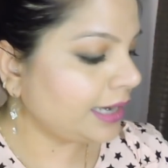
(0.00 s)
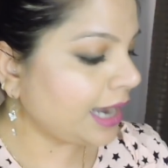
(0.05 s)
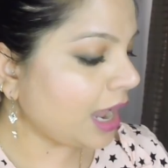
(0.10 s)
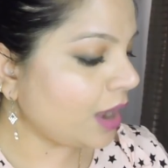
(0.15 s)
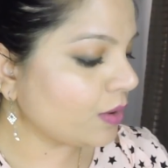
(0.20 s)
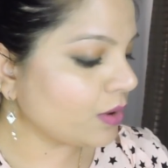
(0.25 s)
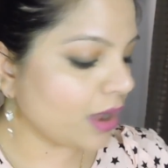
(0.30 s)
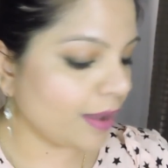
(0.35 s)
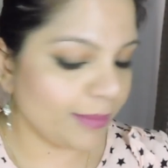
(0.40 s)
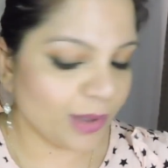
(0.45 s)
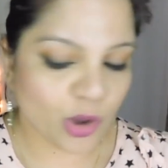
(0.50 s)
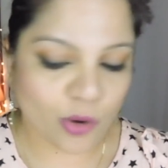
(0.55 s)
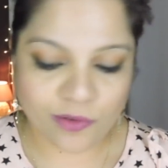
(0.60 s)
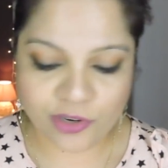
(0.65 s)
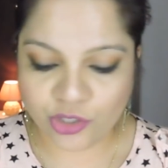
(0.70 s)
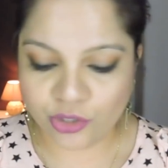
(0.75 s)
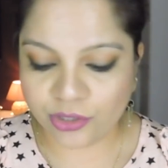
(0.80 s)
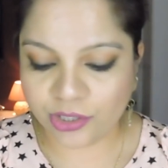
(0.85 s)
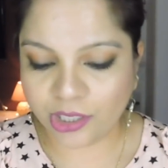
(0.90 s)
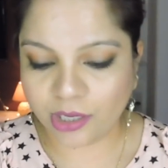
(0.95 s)
Now coming
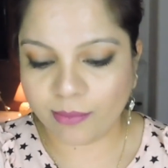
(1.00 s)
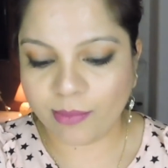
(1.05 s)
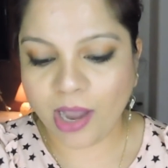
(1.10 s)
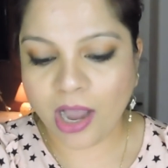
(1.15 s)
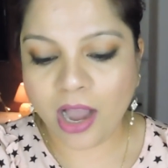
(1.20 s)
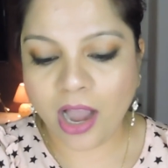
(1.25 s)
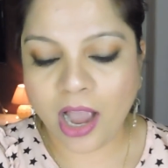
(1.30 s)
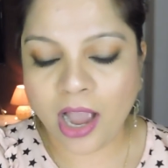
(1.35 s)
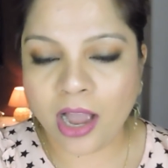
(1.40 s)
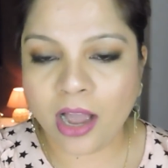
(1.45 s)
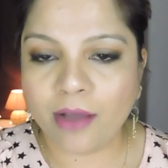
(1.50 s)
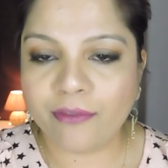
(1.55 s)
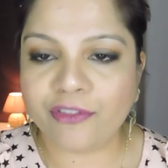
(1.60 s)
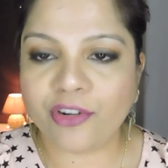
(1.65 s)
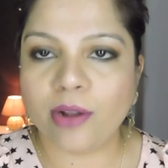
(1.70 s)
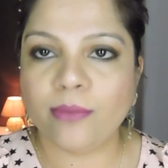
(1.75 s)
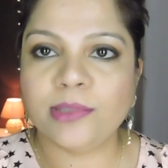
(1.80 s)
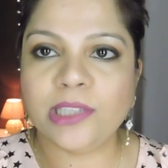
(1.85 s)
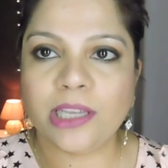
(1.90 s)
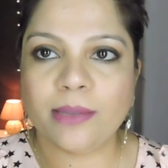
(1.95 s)
over to Sigma,
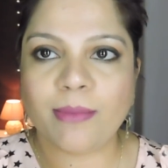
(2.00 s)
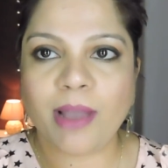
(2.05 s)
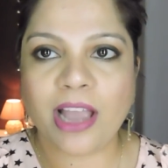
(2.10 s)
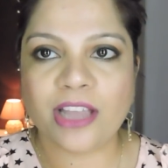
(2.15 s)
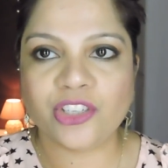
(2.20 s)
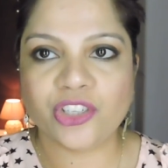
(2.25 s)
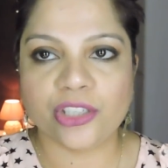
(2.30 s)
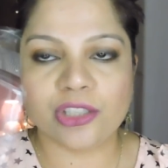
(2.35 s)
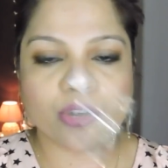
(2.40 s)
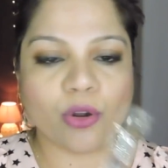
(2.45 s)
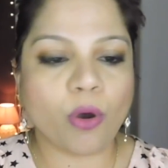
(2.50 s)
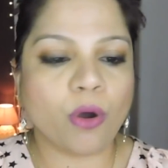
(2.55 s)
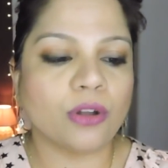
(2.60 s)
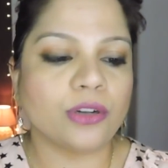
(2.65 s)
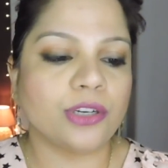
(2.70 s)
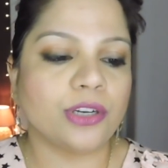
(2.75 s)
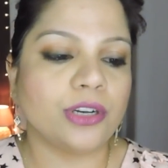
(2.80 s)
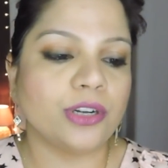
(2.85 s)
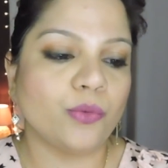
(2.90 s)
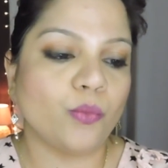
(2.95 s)
from Sigma I just
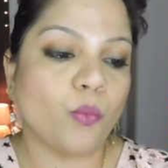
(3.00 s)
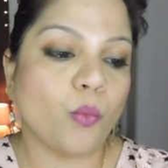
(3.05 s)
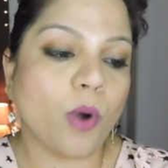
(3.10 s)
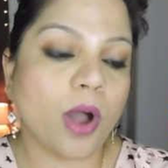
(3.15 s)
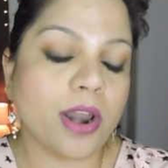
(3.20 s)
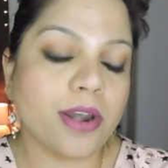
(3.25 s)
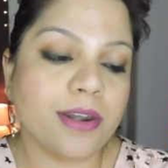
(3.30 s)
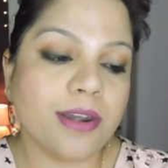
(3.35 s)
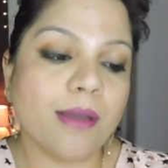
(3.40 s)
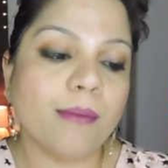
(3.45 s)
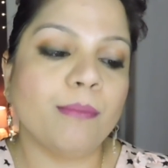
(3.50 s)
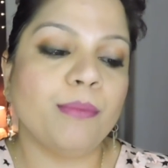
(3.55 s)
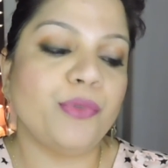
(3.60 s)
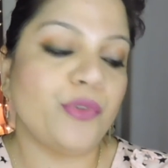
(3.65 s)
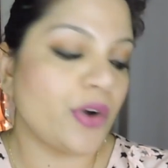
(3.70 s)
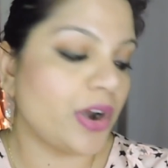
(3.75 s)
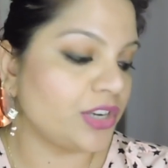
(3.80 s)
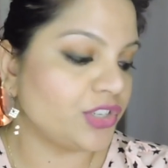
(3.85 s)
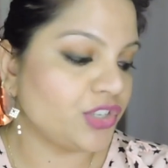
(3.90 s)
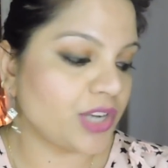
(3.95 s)
ordered one
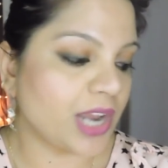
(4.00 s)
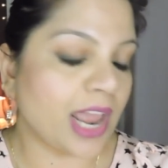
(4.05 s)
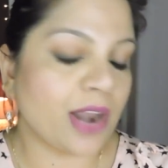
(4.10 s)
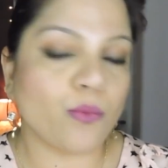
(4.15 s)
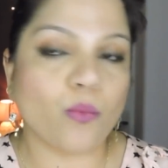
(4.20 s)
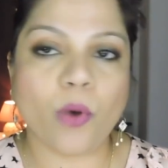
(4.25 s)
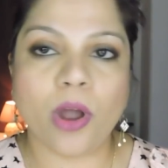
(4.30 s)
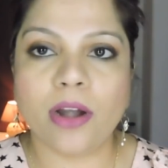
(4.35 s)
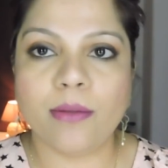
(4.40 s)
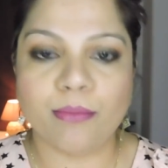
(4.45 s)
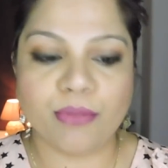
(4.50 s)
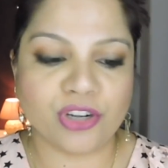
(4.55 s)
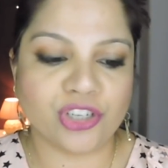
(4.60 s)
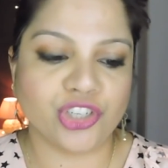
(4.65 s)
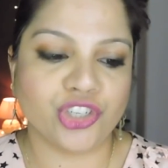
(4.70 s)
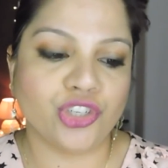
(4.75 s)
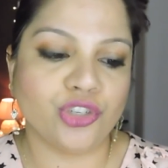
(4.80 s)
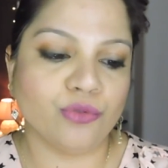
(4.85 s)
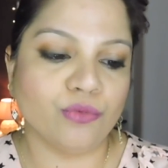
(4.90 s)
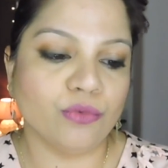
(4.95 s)
brush and one
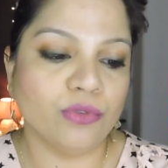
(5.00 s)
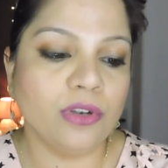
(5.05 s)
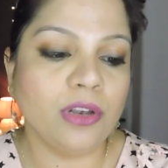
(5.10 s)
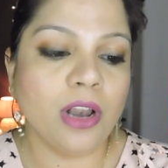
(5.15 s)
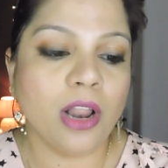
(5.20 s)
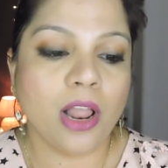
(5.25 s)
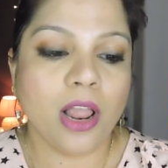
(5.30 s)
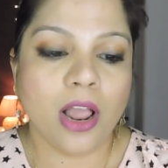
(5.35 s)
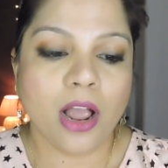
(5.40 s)
brush tool.